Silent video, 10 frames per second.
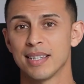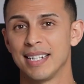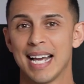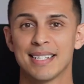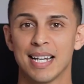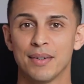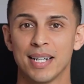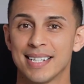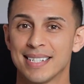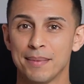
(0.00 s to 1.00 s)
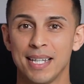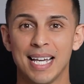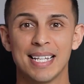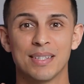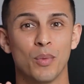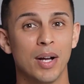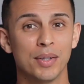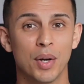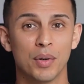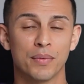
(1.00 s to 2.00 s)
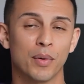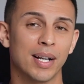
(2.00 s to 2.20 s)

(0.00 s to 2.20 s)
the next area, Kissimmee is well known for